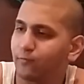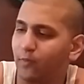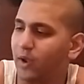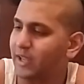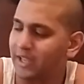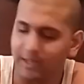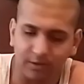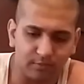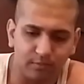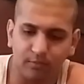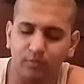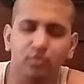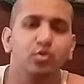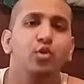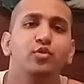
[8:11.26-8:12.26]
fucking
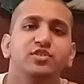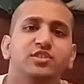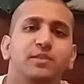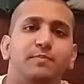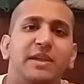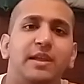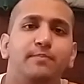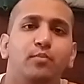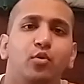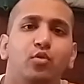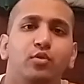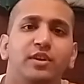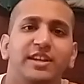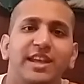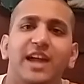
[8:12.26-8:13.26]
lose to
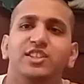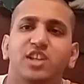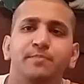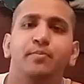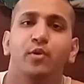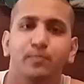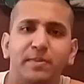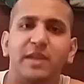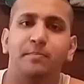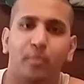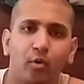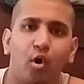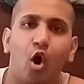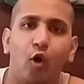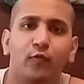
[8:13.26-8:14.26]
people. He actually put
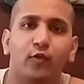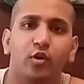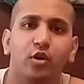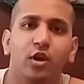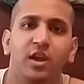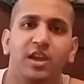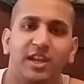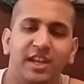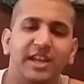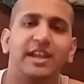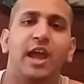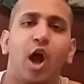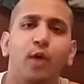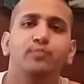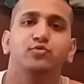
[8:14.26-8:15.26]
people over.
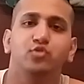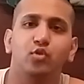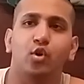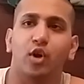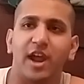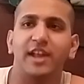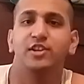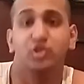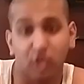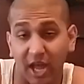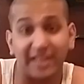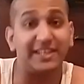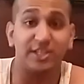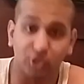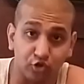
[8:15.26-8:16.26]
He helped, or and
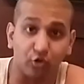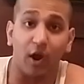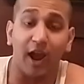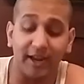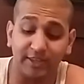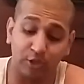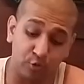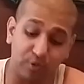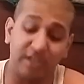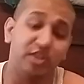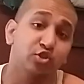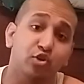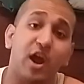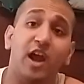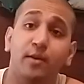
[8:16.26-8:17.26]
at least tried to.
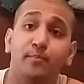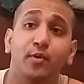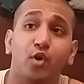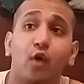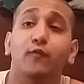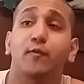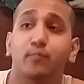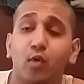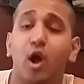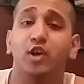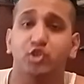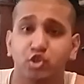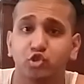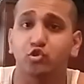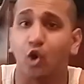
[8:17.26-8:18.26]
He tried to put over
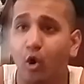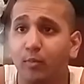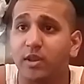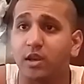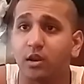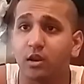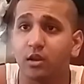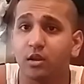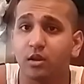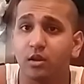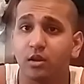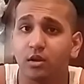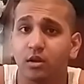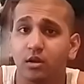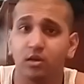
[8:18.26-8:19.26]
Braun Strowman.
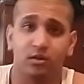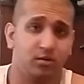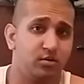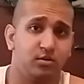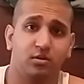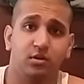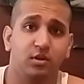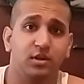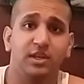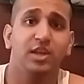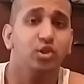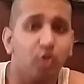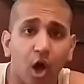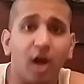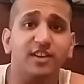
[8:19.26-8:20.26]

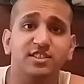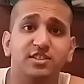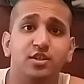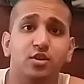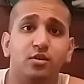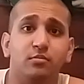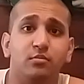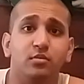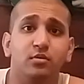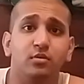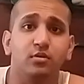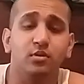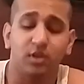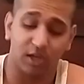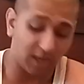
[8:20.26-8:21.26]
He lost him.
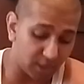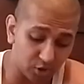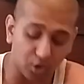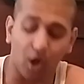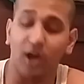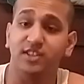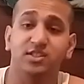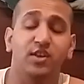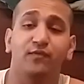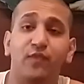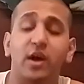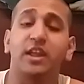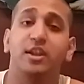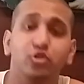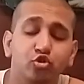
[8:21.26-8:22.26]
He lost to
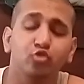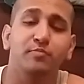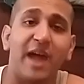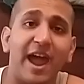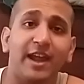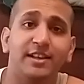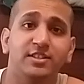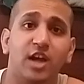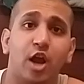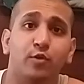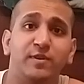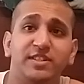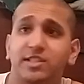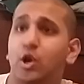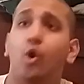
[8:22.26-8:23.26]
fucking Drew
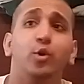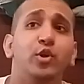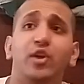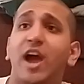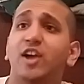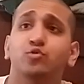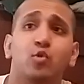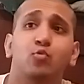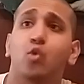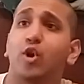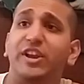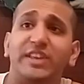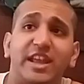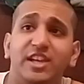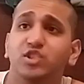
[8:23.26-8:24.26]
McIntyre recently. Oh, you guys were
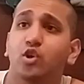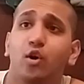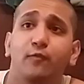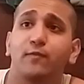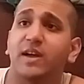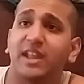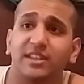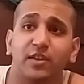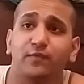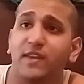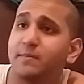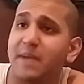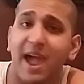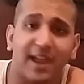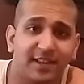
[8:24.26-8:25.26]
worried that he's gonna fucking
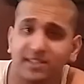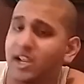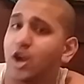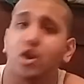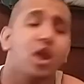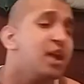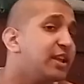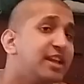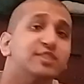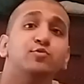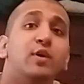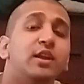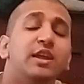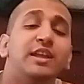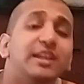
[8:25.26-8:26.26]
defeat McIntyre.
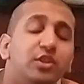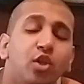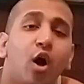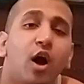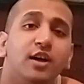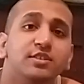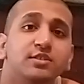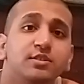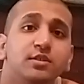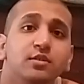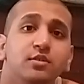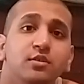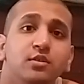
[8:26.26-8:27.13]
Guess what? He lost.